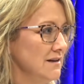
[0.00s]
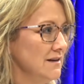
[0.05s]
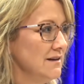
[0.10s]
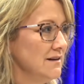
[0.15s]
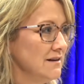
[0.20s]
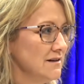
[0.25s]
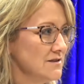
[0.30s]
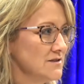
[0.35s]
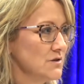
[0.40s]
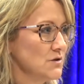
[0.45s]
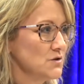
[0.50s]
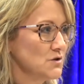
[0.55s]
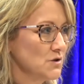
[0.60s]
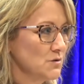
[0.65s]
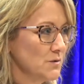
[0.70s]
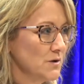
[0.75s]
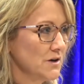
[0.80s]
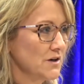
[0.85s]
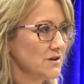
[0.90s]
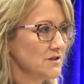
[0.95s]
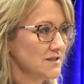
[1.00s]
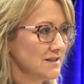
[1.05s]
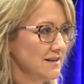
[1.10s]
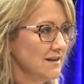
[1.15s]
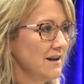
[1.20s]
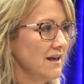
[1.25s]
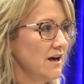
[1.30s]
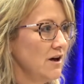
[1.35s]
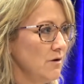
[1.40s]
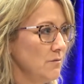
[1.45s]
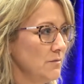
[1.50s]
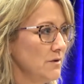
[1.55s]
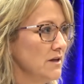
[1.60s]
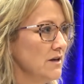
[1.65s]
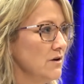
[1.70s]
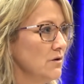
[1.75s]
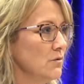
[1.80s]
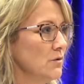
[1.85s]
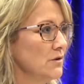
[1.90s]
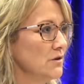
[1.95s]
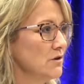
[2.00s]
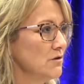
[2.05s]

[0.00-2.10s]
and our social workers can help with